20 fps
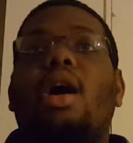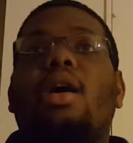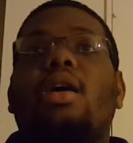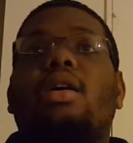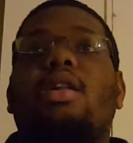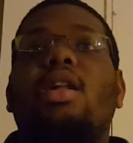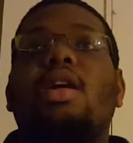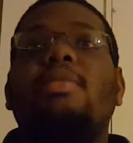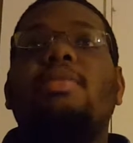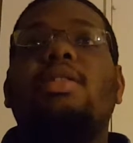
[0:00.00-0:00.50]

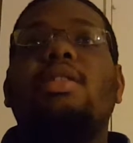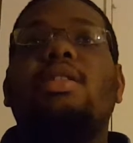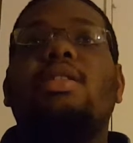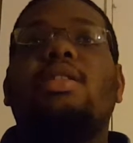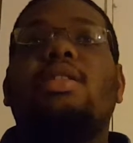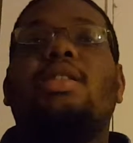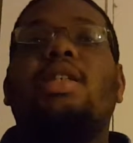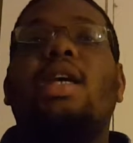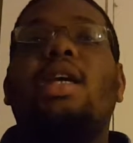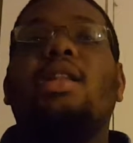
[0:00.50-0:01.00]
Clemson's
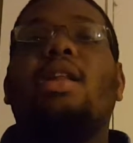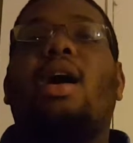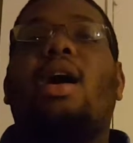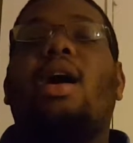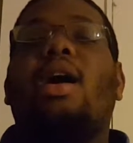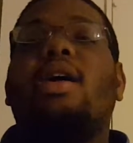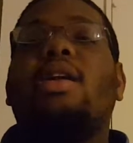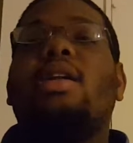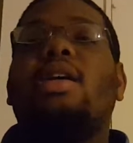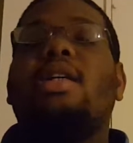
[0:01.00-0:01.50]
D
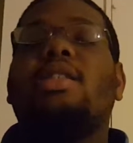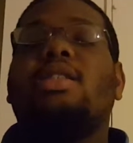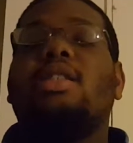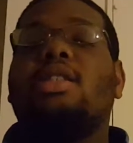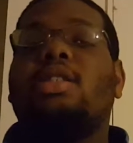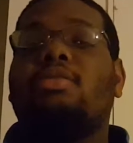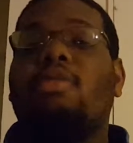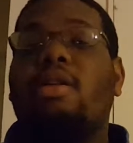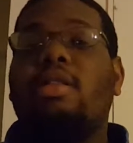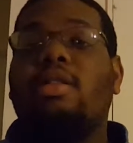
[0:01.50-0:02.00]
line is the
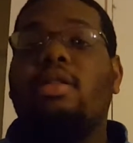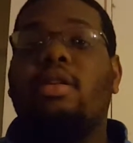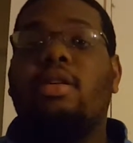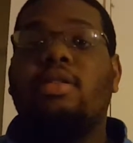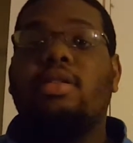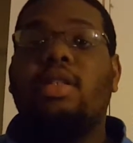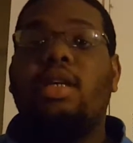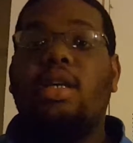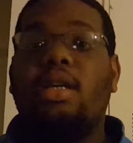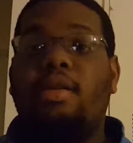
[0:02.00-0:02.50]
strength of their
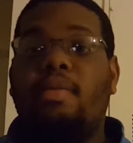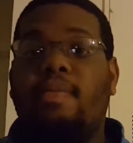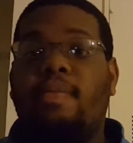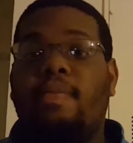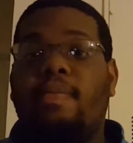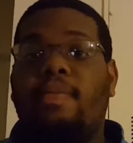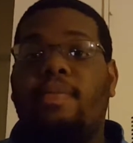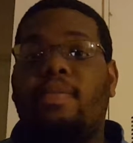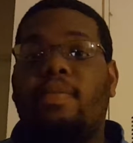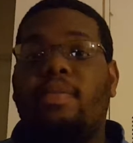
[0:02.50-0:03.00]
team,
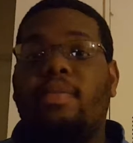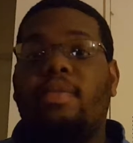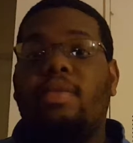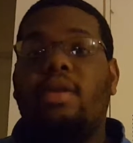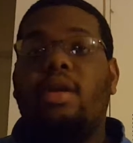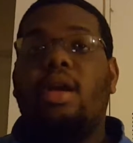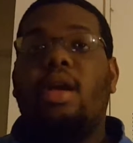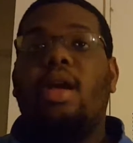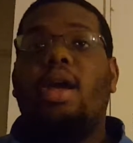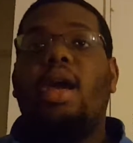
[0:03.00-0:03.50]

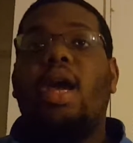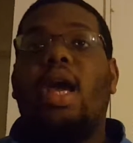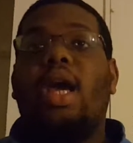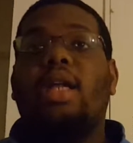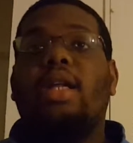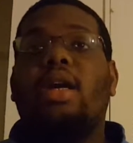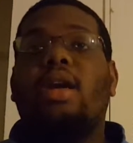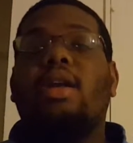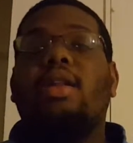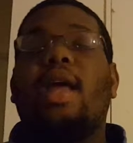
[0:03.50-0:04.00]
and
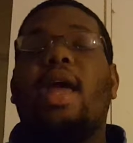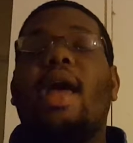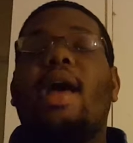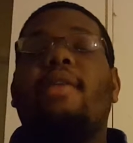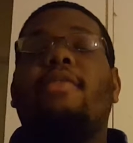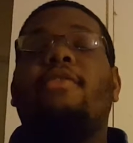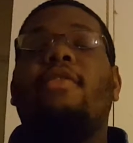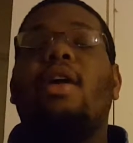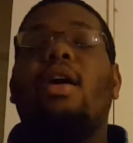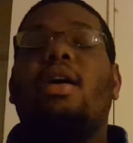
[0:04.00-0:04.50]
they
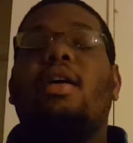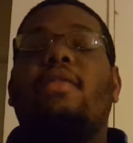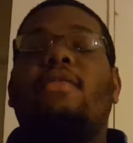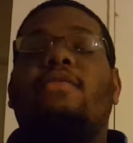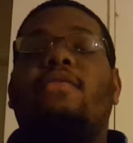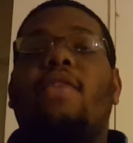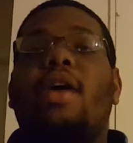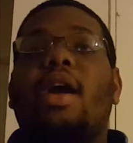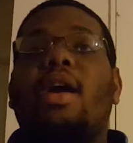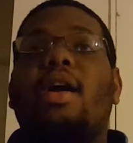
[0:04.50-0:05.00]
have
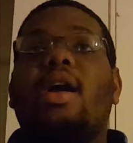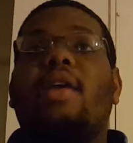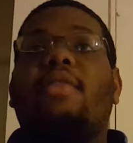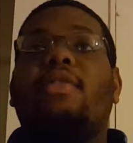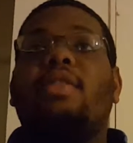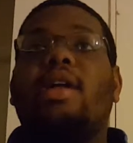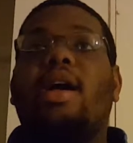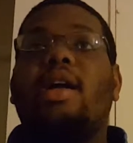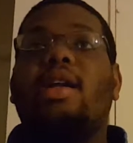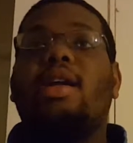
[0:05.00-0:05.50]
very
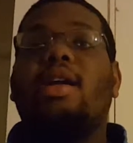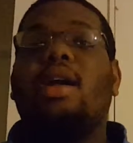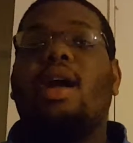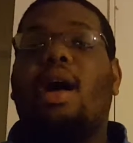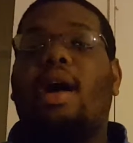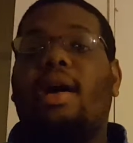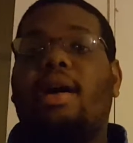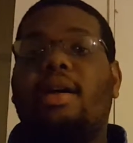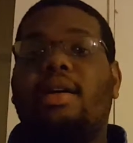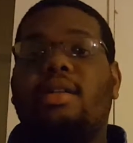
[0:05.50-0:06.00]
athletic
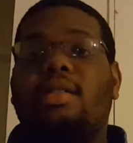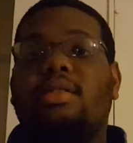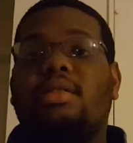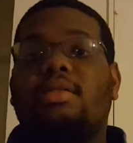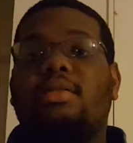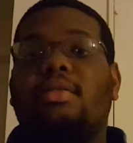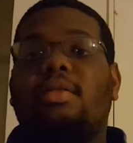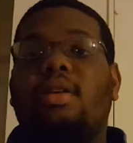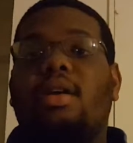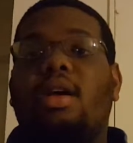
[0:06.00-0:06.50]
guys.
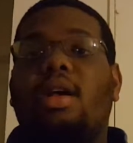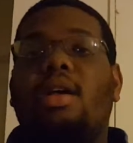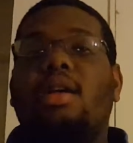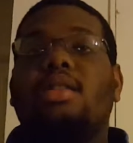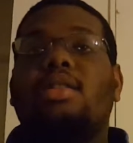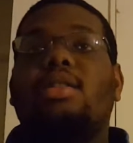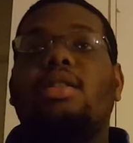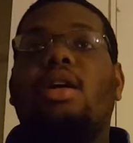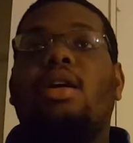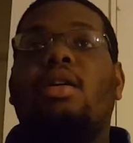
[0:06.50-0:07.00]

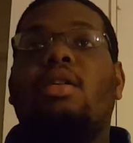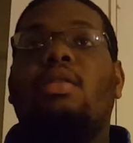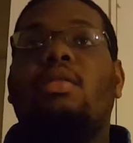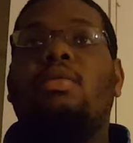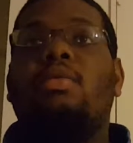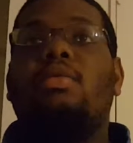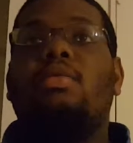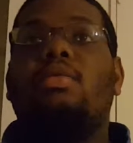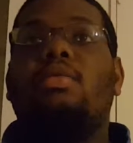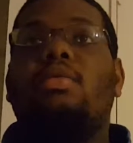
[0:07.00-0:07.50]

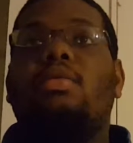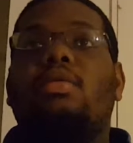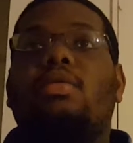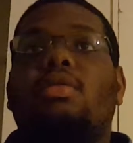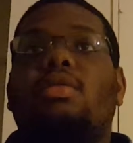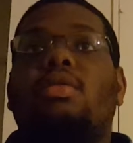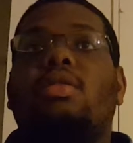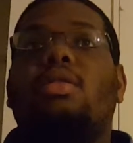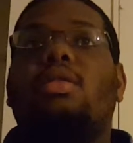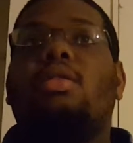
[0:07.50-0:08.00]
So
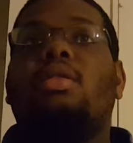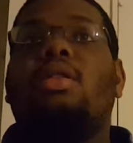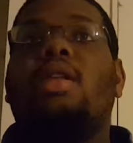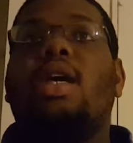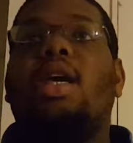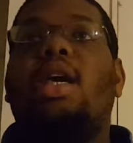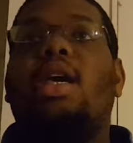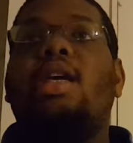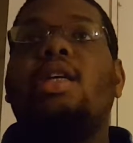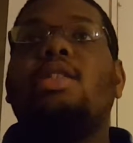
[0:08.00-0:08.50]
the
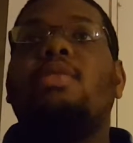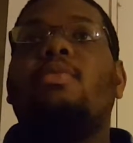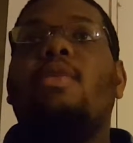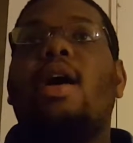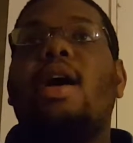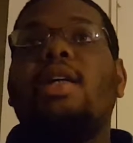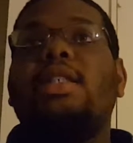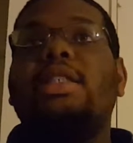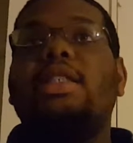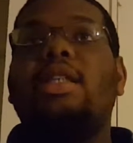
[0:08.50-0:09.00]
East
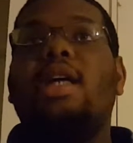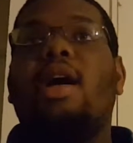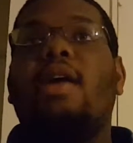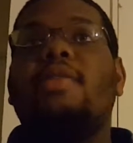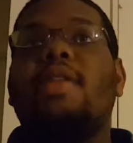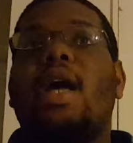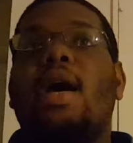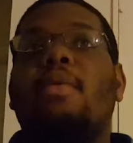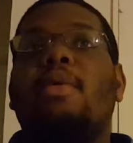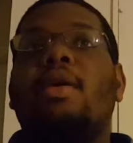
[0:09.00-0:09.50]
West stuff
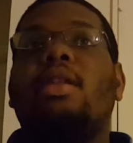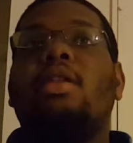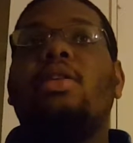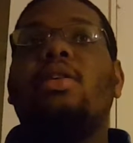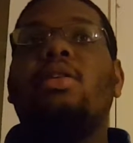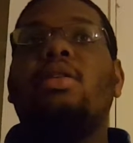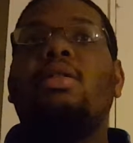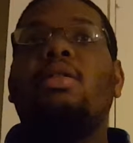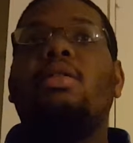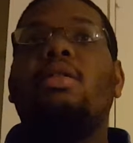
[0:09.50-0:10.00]
that we
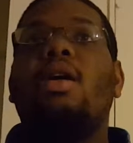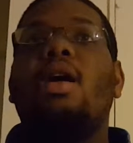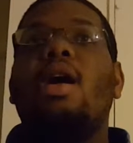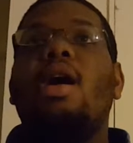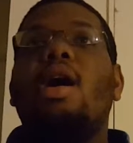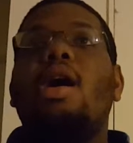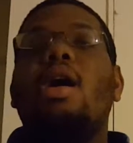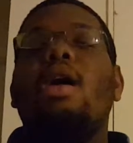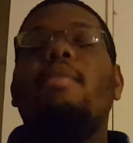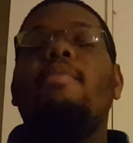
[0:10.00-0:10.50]
do
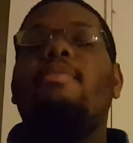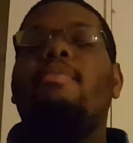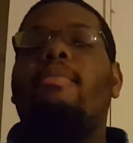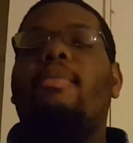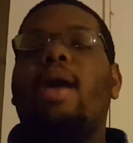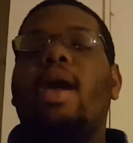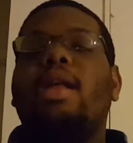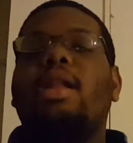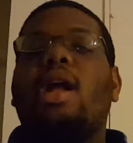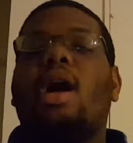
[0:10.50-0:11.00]

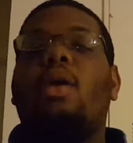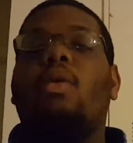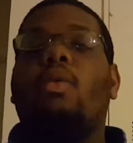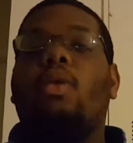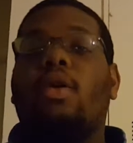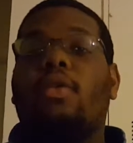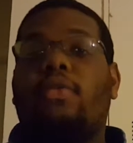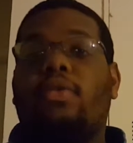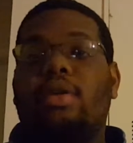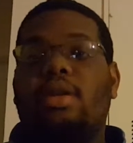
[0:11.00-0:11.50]
may not
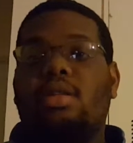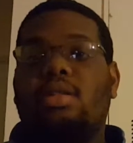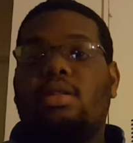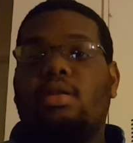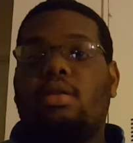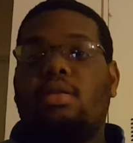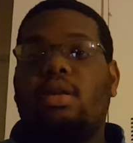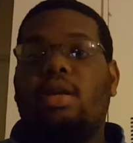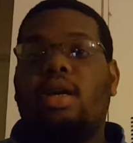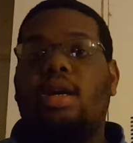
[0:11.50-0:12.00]
work for this
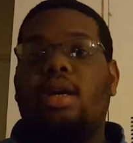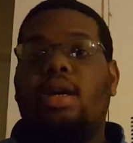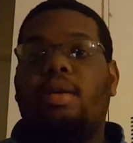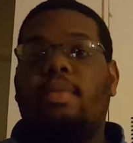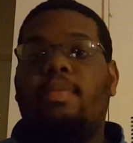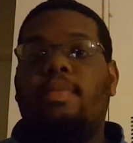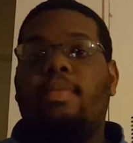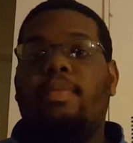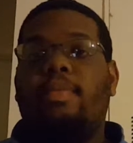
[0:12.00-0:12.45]
certain game.